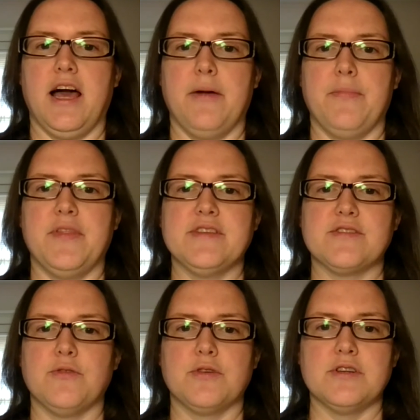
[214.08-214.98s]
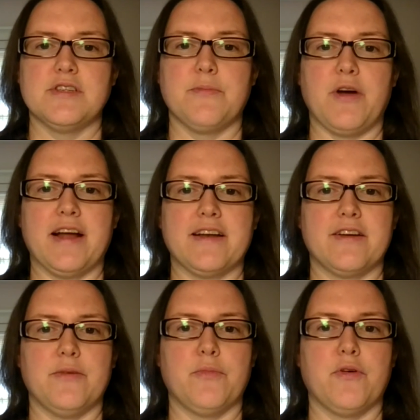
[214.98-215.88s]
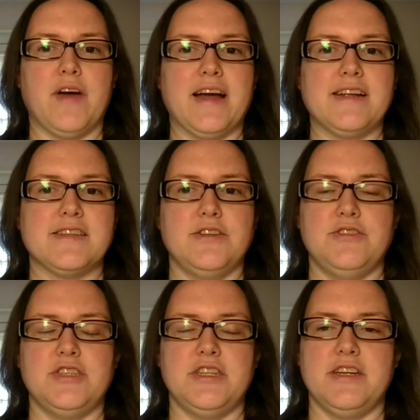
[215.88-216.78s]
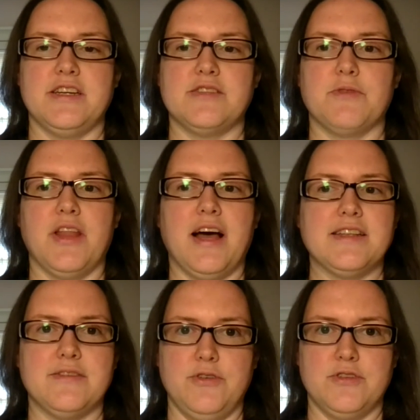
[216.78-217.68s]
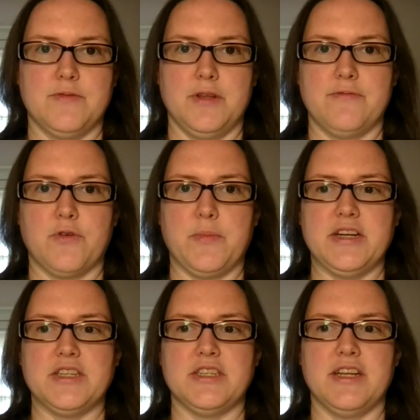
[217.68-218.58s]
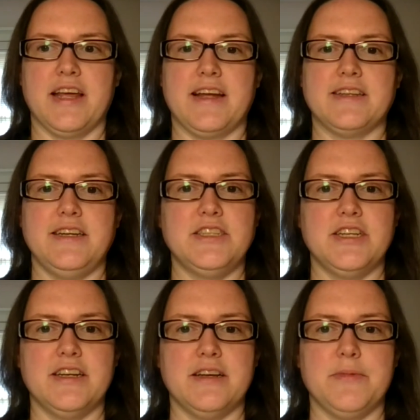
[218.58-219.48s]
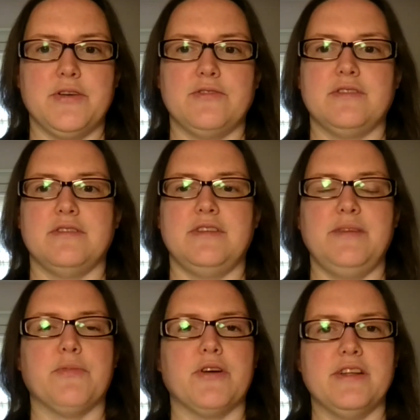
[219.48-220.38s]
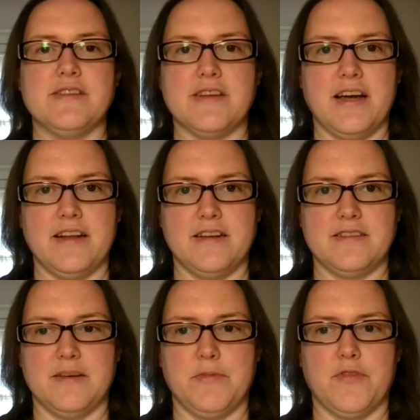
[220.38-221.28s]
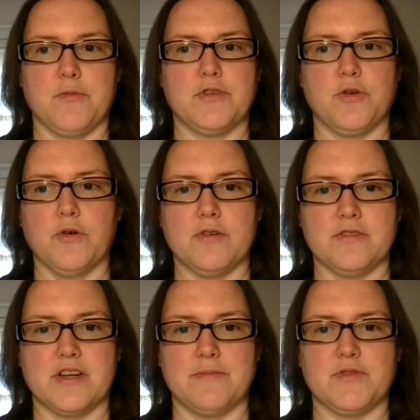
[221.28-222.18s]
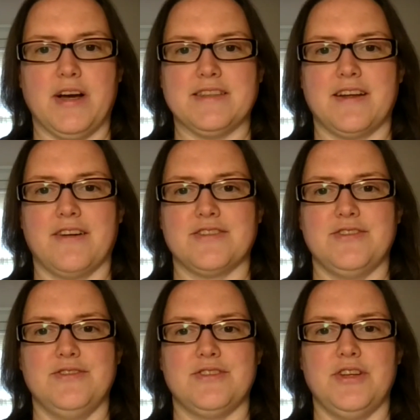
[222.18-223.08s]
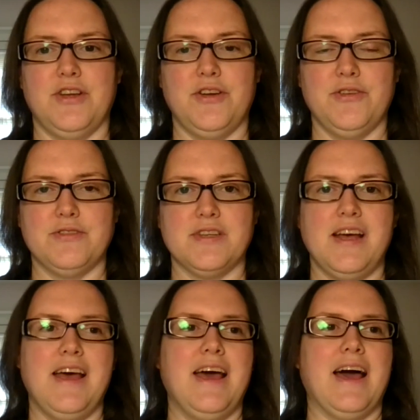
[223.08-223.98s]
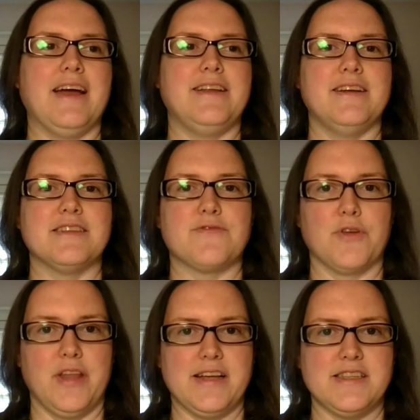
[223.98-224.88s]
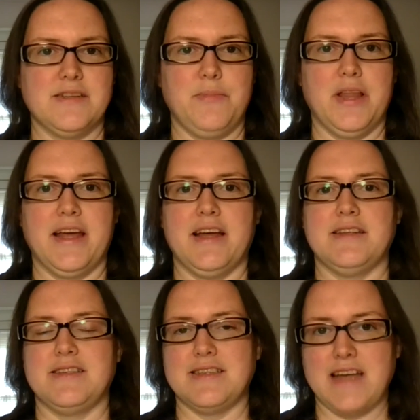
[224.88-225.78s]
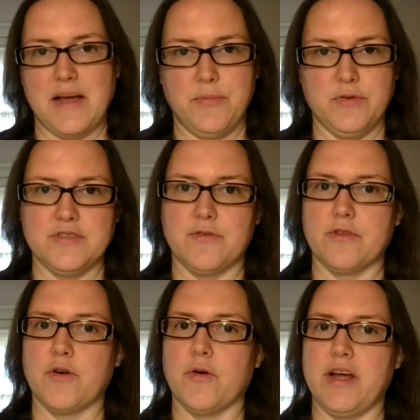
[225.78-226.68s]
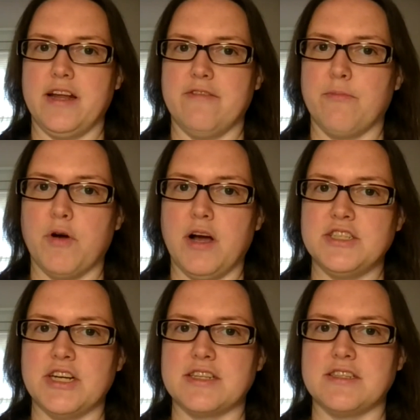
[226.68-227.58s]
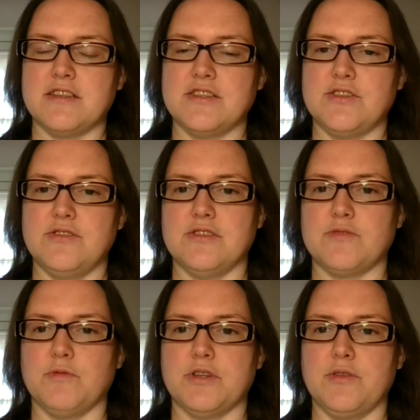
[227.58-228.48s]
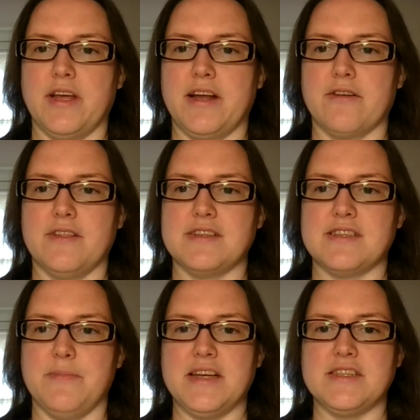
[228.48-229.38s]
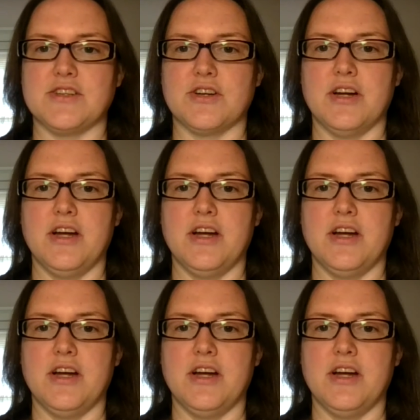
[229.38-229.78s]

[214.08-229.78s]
This course, the practicum, provides the new GTAs with lots of useful information, like teaching demos, deeper insight into some of the rhetorical terms we're asking our students to use, ideas for lesson plans, samples for the creative projects that the students will do later in the semester,